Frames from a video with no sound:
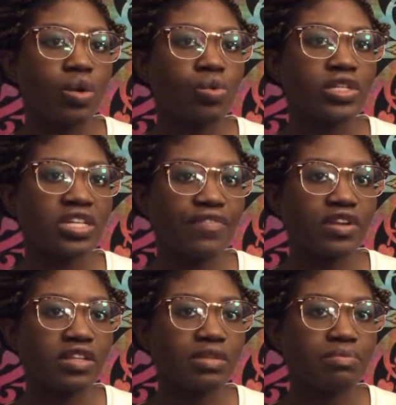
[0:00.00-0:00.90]
would
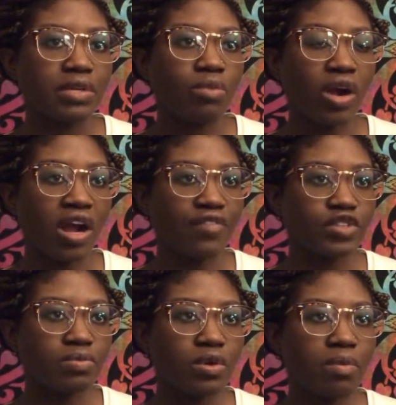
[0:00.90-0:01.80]
definitely be more
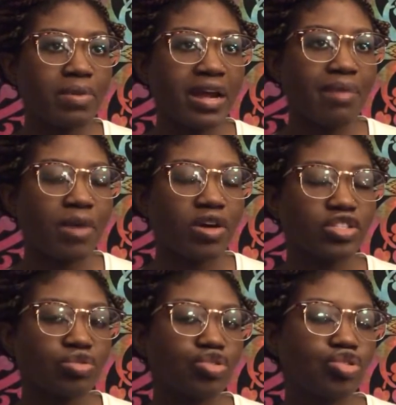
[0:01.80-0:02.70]
comfortable, but I'm
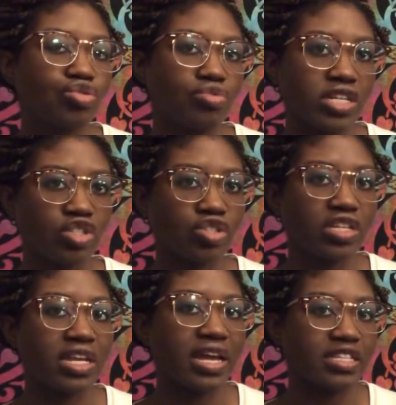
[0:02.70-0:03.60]
also
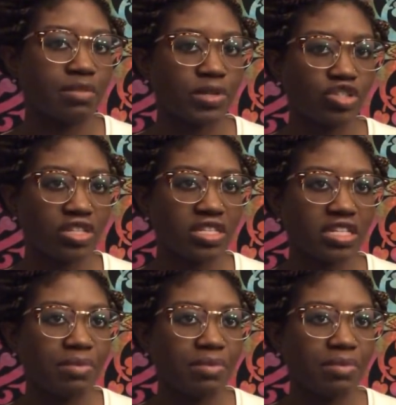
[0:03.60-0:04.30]
strangely an exhibitionist.